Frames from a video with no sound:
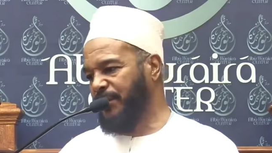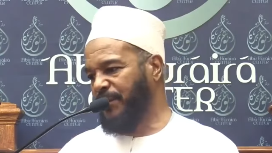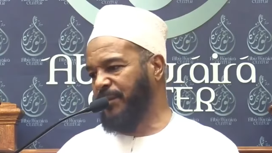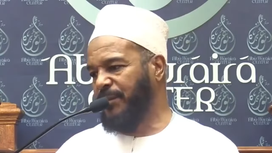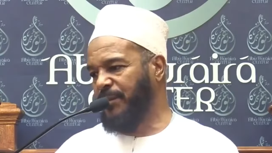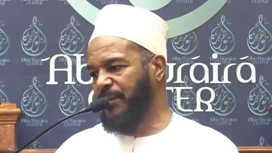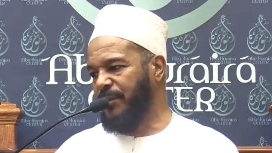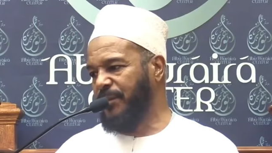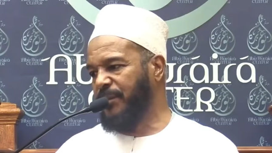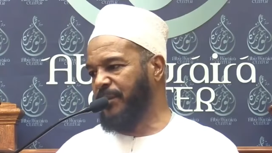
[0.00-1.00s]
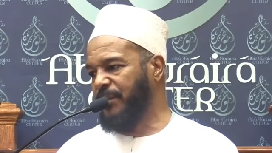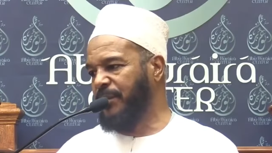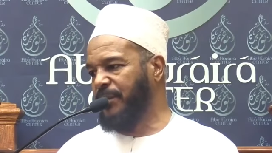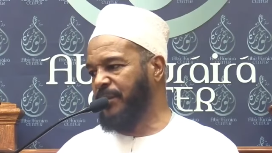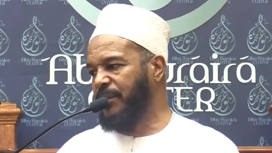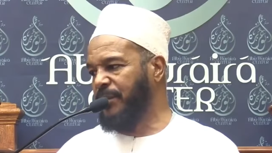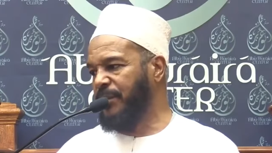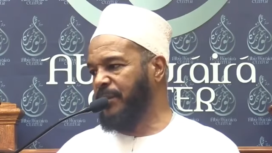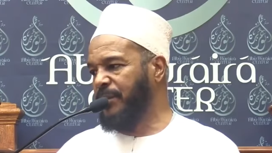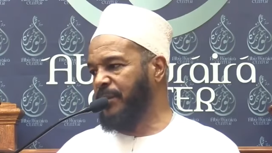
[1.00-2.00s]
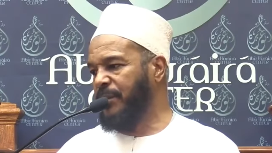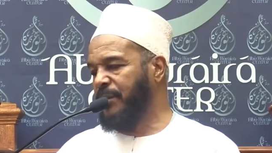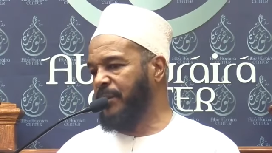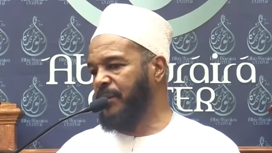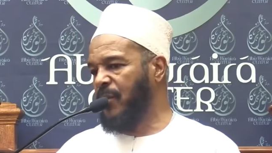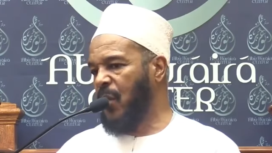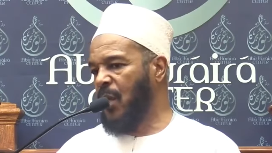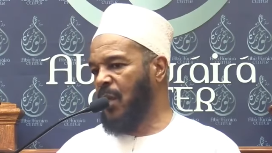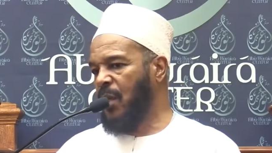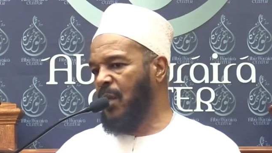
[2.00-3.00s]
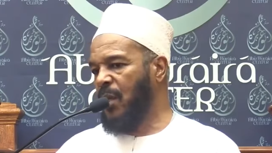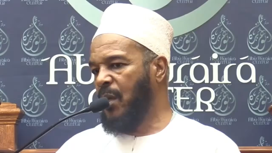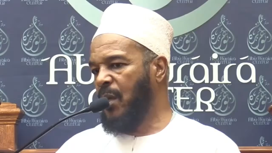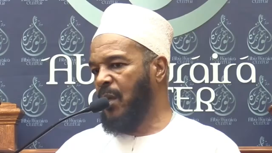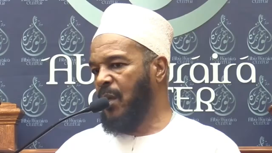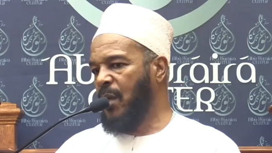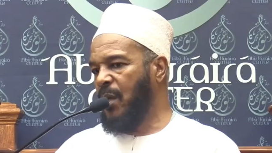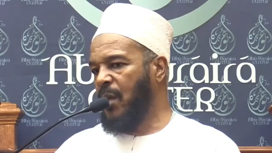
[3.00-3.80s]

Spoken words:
Nothing is said.